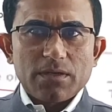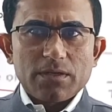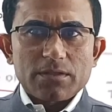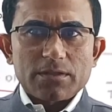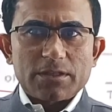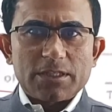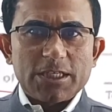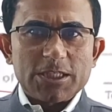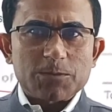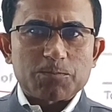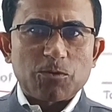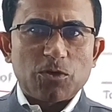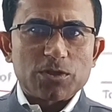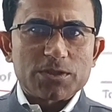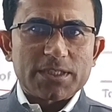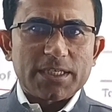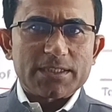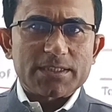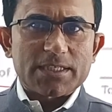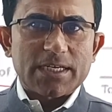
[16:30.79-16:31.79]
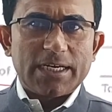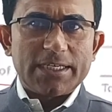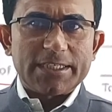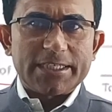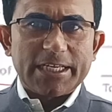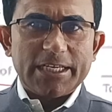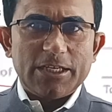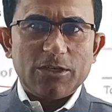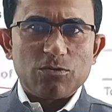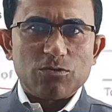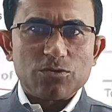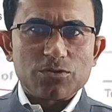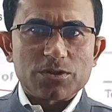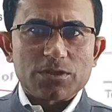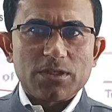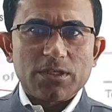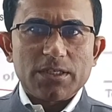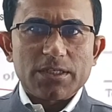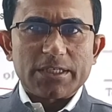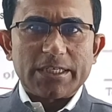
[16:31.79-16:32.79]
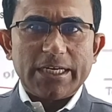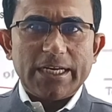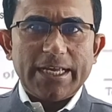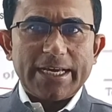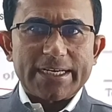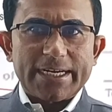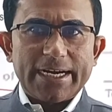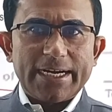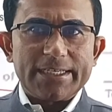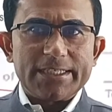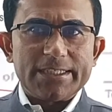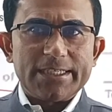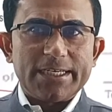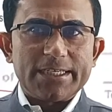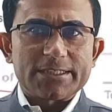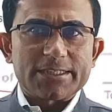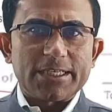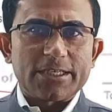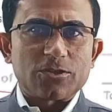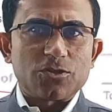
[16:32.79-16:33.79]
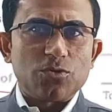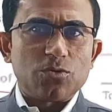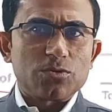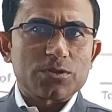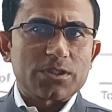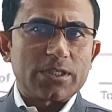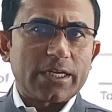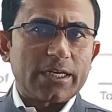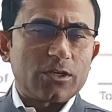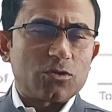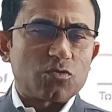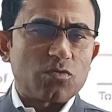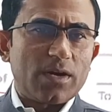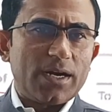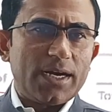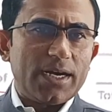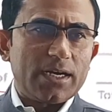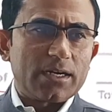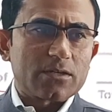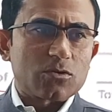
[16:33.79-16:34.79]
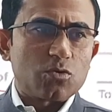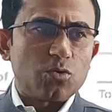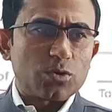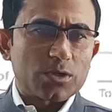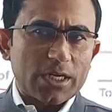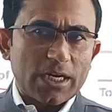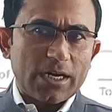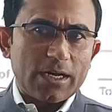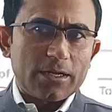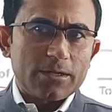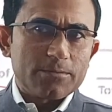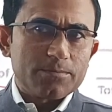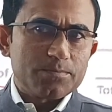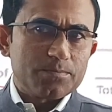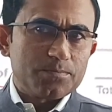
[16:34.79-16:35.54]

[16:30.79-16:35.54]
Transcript: This process continues till a candidate secures the required quota.